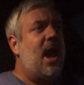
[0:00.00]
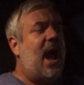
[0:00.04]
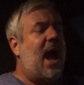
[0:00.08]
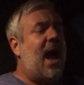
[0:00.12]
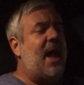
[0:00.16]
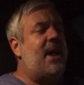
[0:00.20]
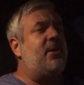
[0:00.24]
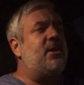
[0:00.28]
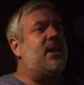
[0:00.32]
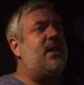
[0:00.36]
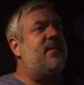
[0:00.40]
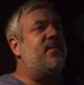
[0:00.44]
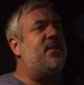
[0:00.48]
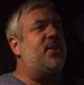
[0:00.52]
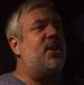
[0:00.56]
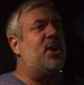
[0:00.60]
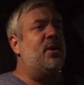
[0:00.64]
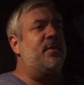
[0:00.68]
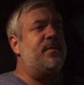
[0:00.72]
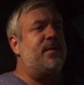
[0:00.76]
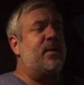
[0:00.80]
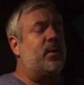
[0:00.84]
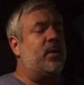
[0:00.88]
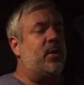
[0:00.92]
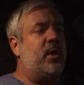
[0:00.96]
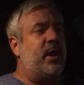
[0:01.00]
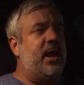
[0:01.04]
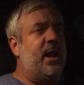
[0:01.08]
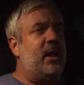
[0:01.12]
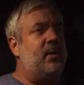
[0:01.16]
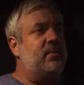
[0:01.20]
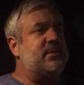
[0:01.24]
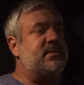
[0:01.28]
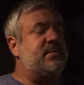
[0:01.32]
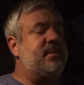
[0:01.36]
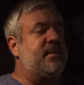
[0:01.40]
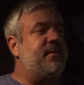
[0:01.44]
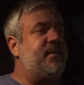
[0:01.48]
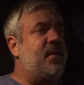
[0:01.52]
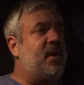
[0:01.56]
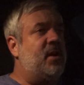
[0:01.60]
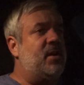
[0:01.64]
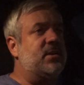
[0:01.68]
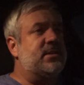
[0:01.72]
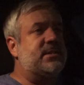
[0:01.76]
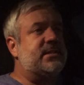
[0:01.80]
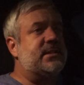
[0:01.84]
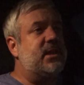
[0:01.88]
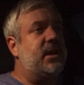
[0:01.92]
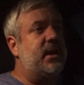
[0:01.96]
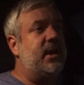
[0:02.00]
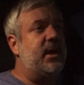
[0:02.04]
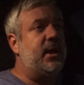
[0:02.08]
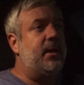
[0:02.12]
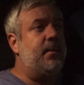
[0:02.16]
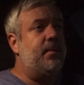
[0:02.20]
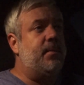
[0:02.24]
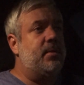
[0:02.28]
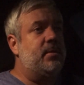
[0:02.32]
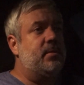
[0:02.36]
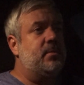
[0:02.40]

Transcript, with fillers: I don't even know if it really helps me fall asleep.